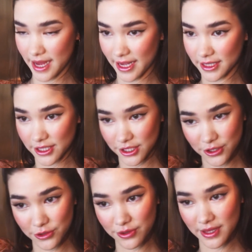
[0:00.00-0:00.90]
and
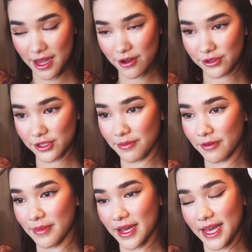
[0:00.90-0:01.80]
secure that on top
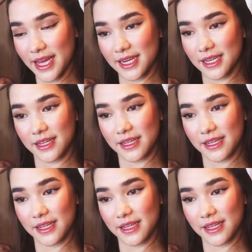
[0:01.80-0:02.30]
of my head.